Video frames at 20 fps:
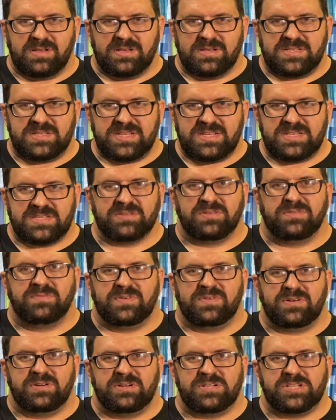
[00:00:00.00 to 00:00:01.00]
diesel
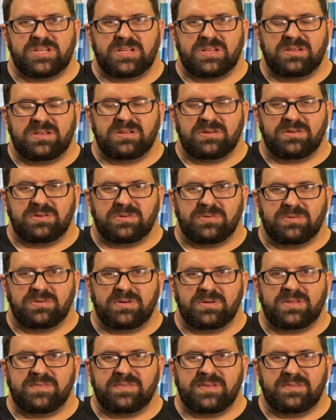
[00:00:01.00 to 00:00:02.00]
version,
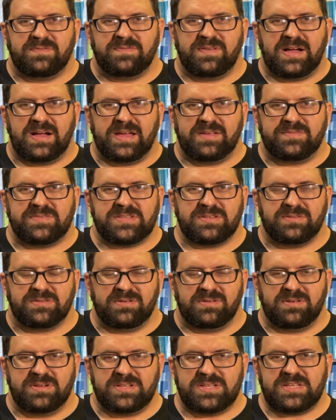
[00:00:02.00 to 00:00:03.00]
or even a
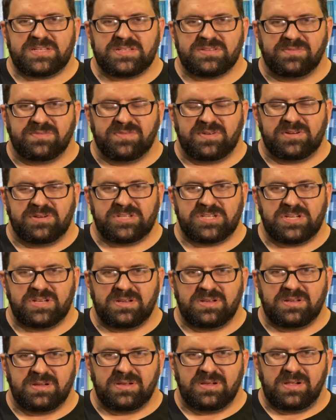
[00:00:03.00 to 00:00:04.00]
five-cylinder diesel
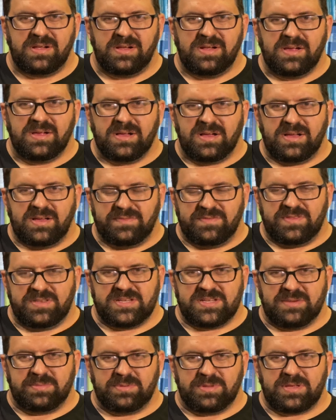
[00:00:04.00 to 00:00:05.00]
version of the
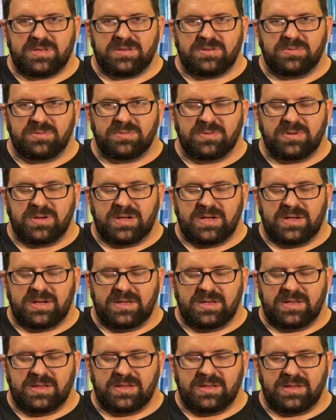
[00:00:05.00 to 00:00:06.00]
W.
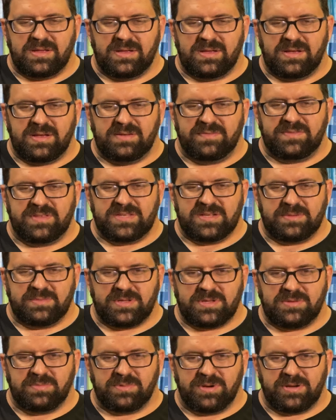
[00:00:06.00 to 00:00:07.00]
Uh, of the
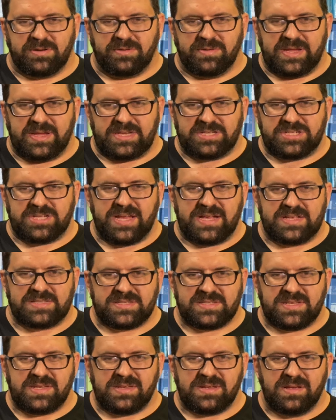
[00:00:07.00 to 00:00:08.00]
W108
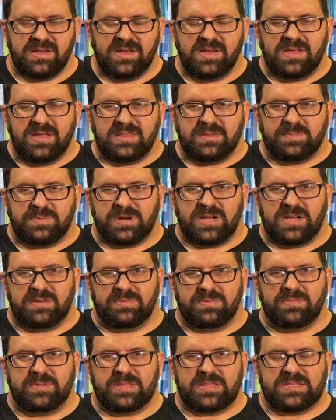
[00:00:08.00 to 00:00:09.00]
chassis. The
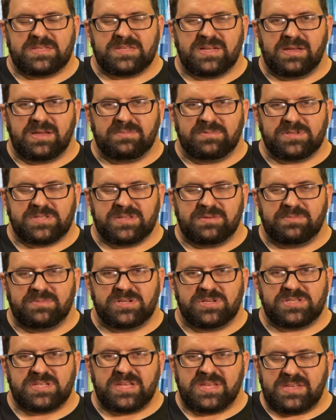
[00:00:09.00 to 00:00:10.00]
problem at the time was that
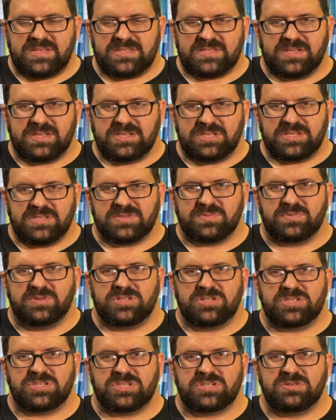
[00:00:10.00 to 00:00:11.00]
Mercedes engines were
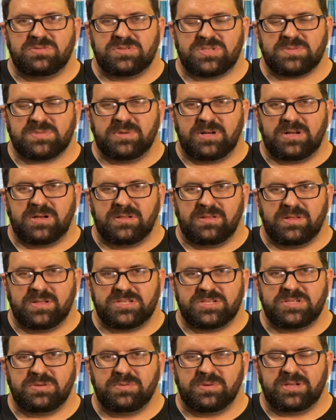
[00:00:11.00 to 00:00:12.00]
just too small and
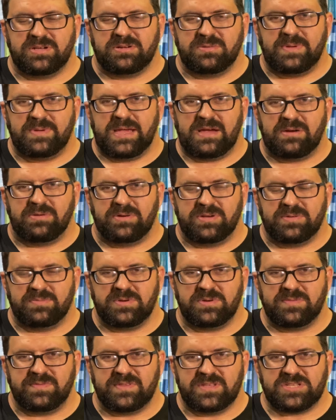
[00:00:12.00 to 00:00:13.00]
too underpowered to
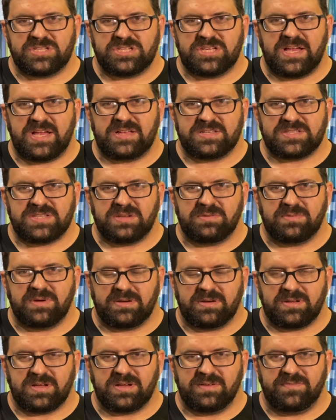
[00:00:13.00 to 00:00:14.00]
move this chassis
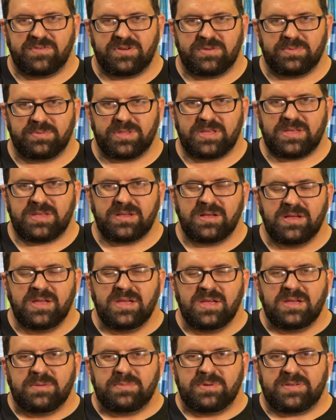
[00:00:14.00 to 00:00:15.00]
around comfortably.
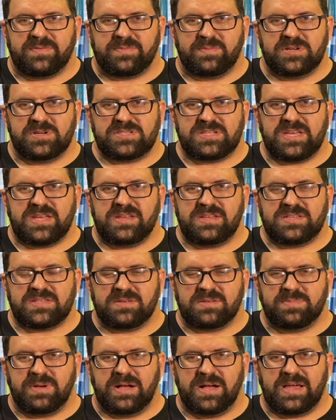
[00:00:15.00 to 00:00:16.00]
But if Mercedes
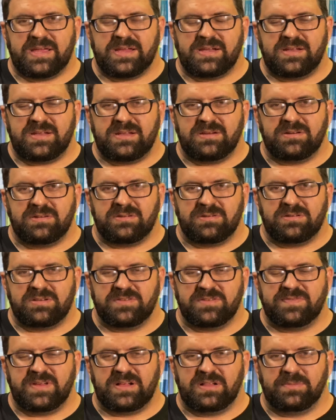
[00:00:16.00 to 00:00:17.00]
had pioneered or
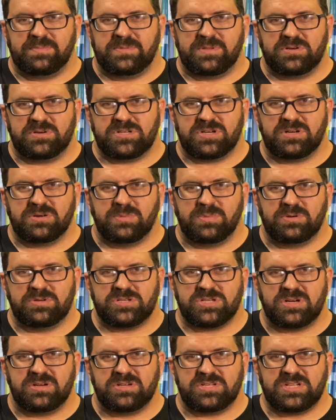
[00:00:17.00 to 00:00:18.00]
developed their
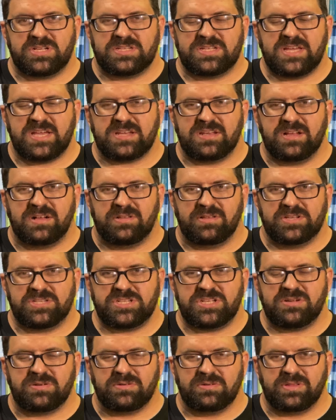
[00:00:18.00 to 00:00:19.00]
turbocharging
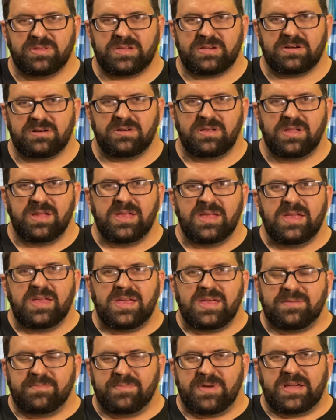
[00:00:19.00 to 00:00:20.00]
technology earlier,
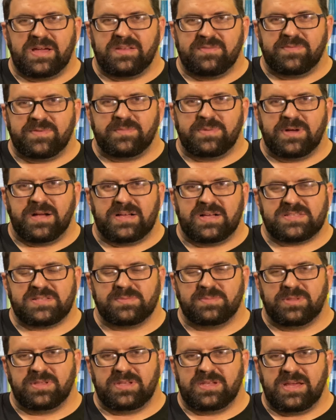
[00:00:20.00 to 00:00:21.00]
it might have been
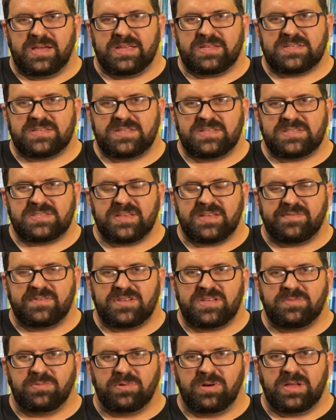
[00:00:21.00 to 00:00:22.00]
possible in
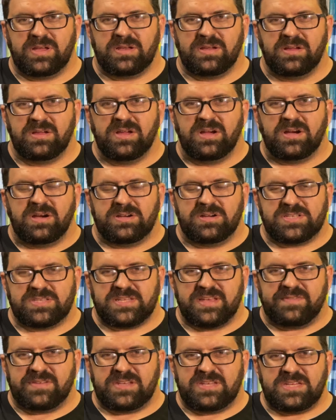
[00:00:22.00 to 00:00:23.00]
1971 or
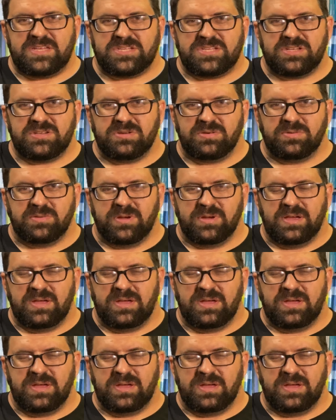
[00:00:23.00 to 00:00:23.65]
72